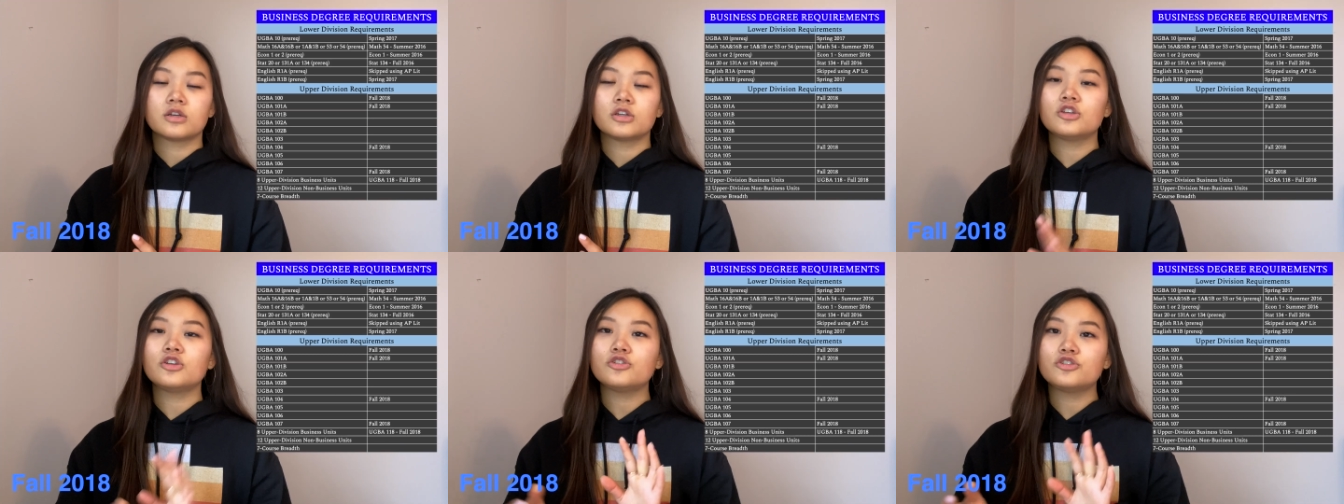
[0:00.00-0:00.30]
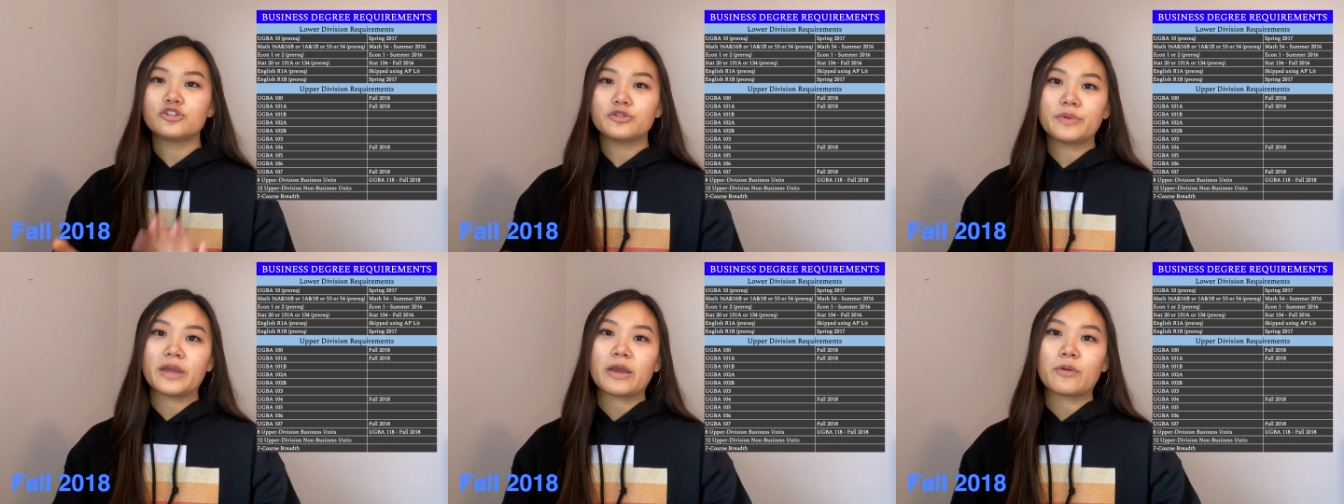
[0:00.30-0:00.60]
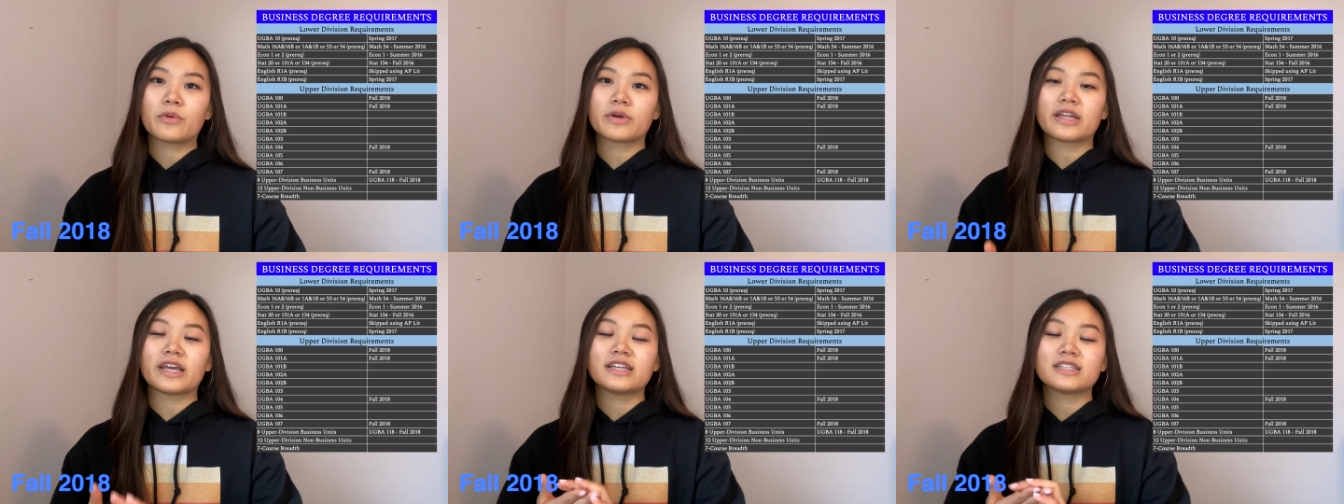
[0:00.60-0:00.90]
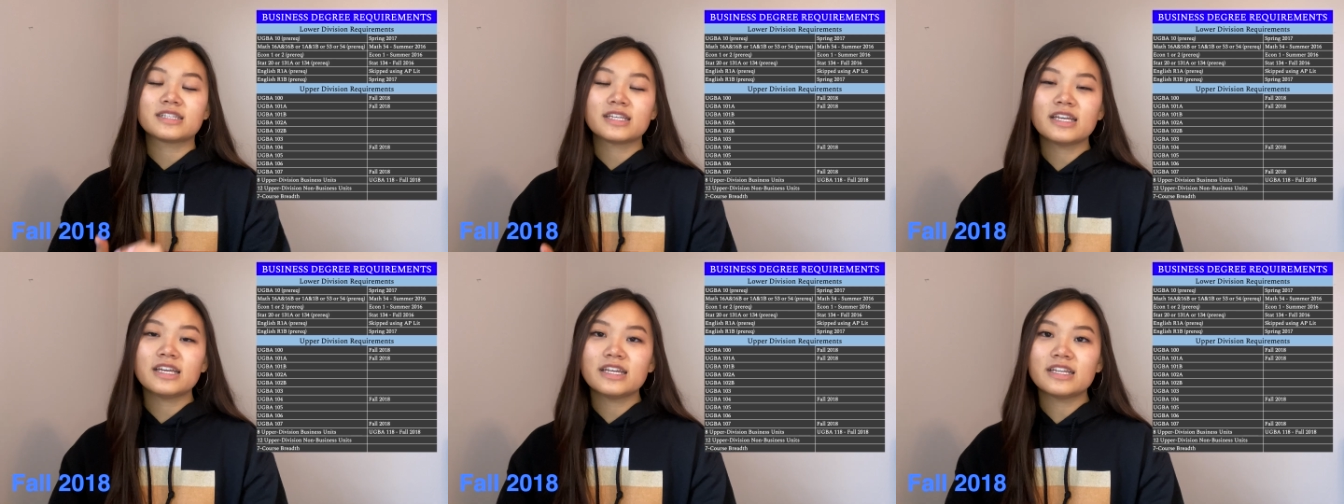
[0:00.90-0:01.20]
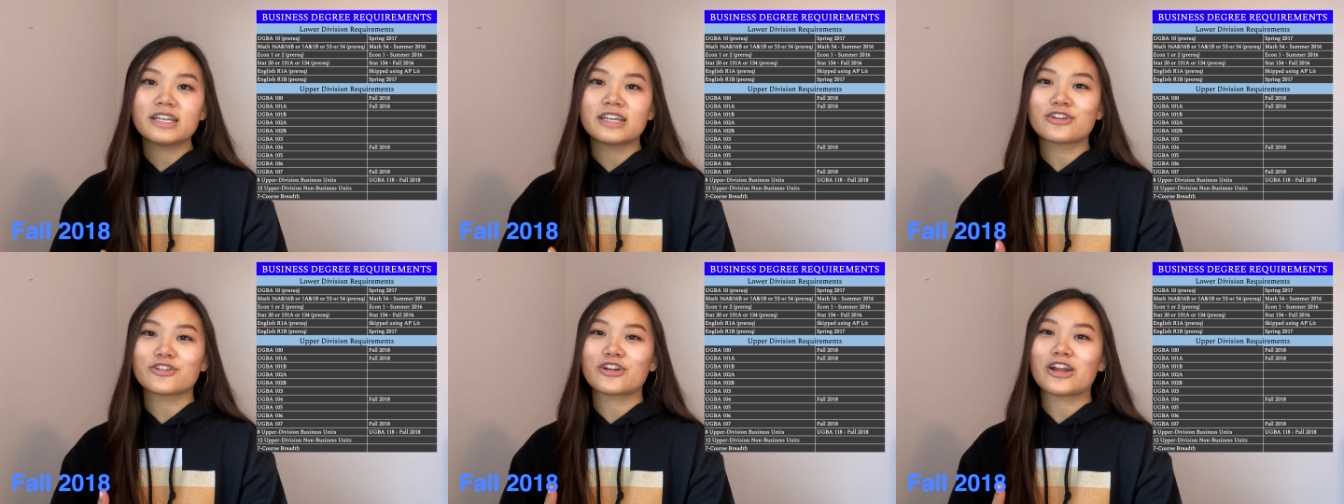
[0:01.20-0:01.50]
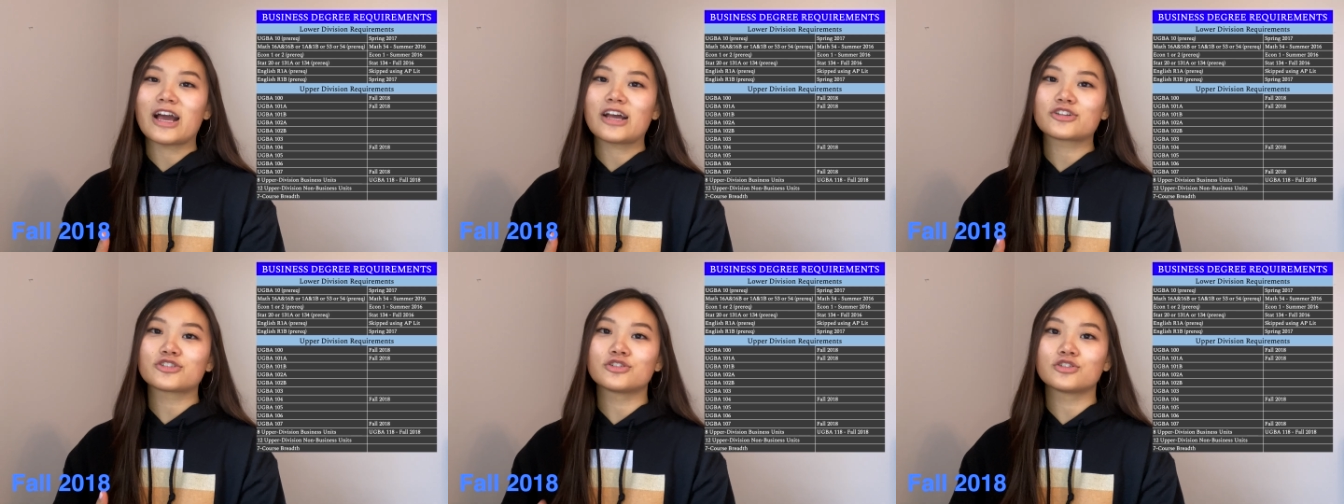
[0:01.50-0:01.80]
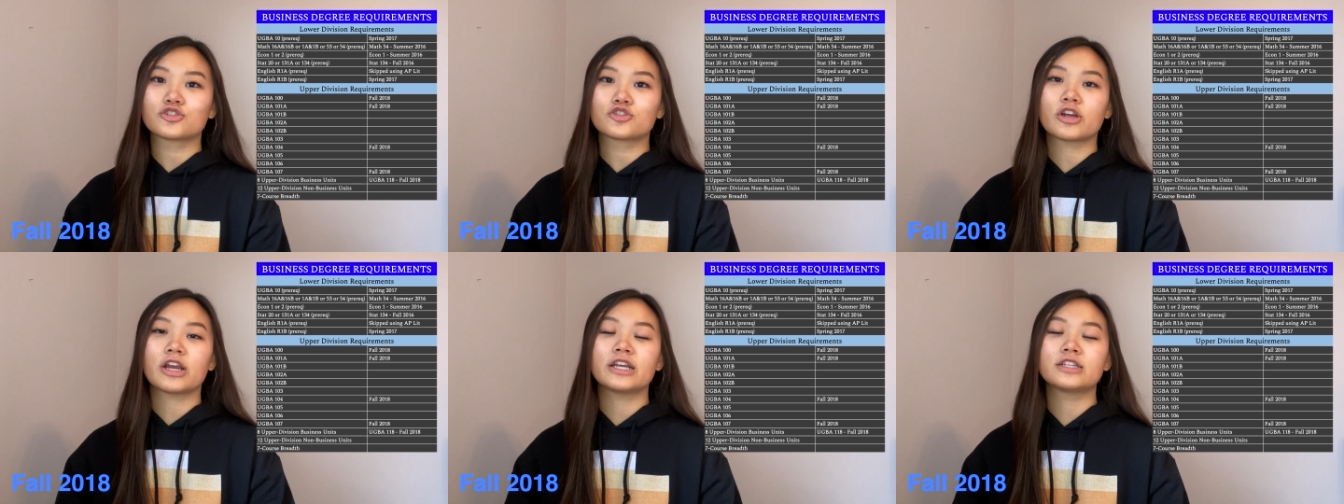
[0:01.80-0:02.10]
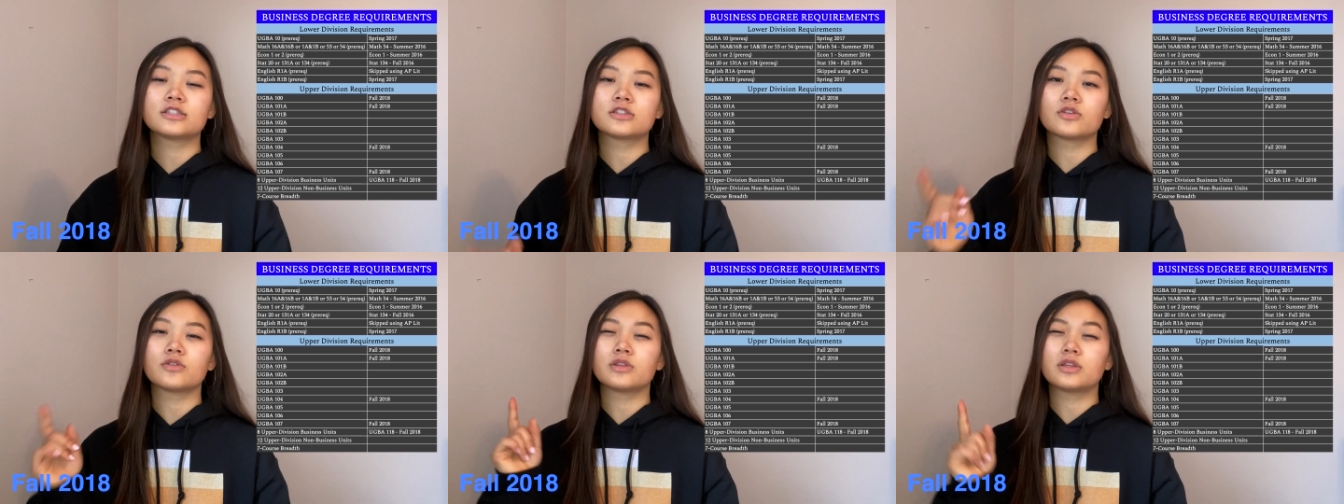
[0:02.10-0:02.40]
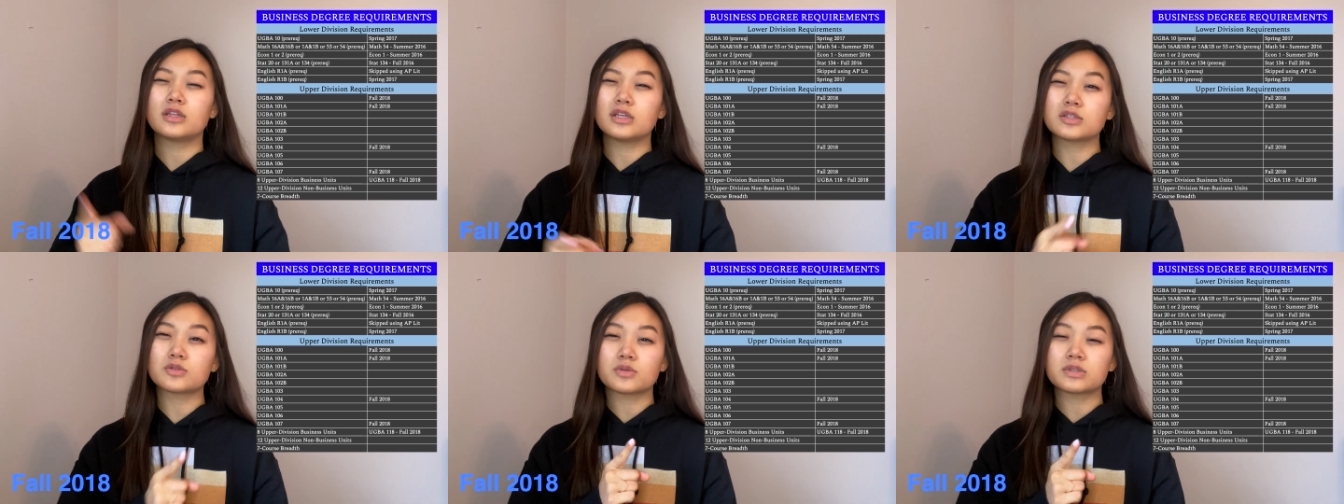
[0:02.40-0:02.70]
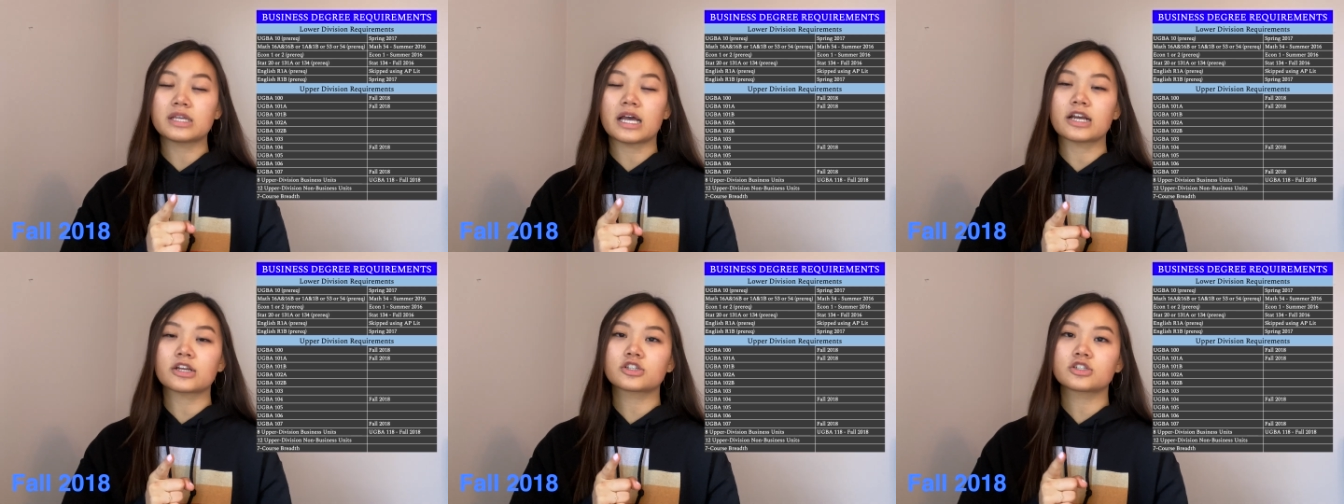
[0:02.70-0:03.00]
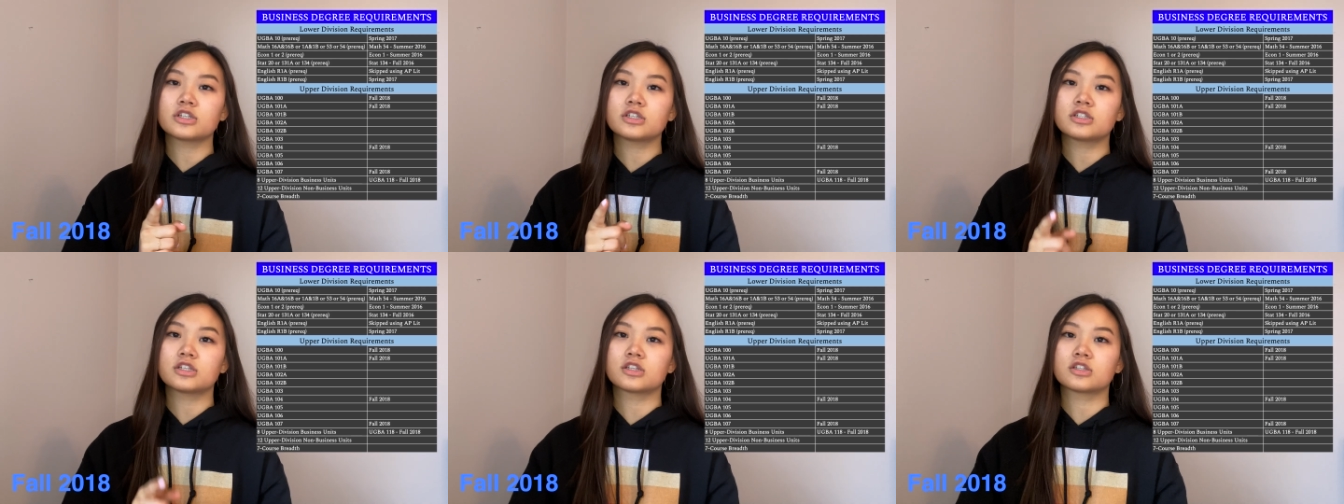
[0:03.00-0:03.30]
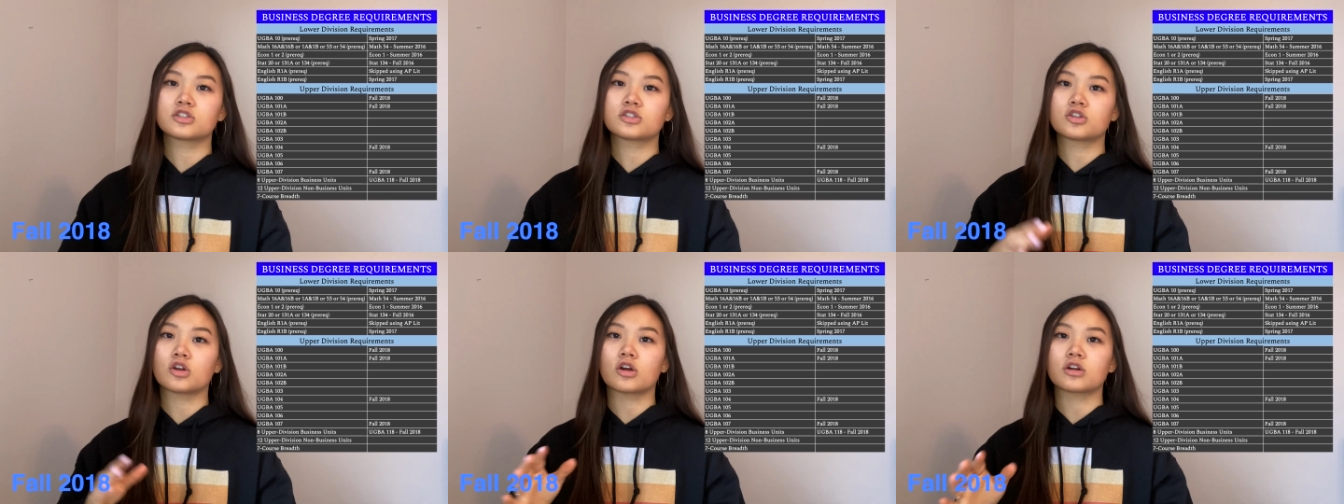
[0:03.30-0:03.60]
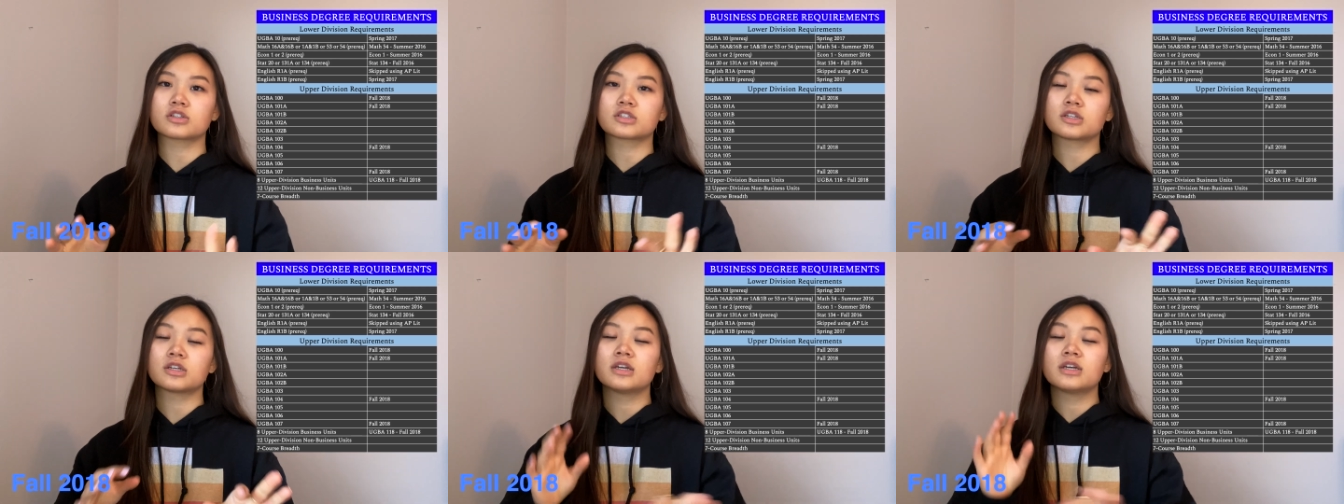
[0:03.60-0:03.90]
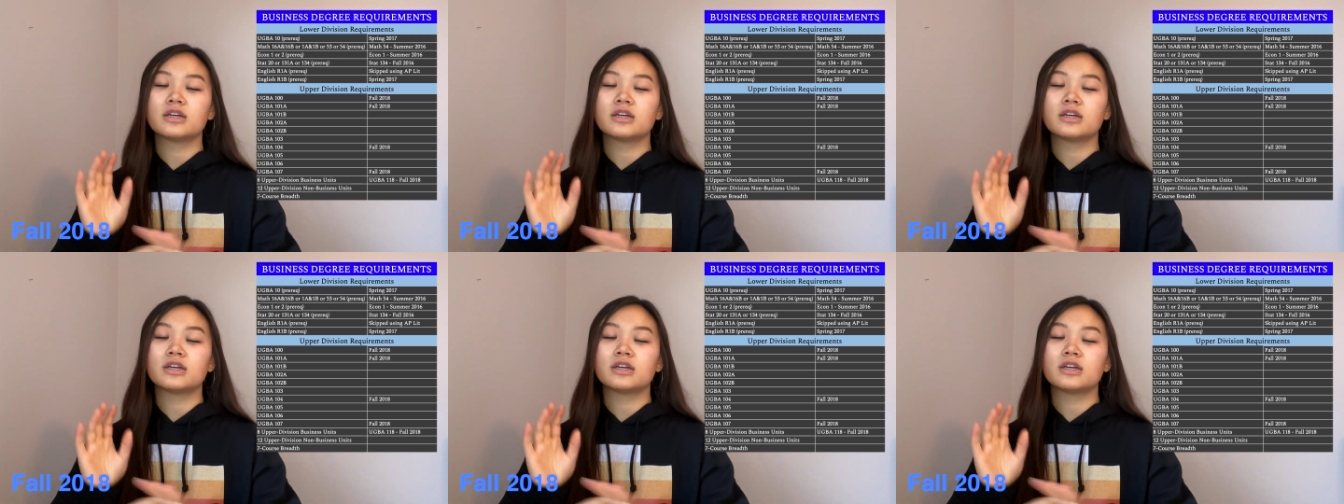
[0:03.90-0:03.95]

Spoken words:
UGBA 118, international trade. So this was actually to start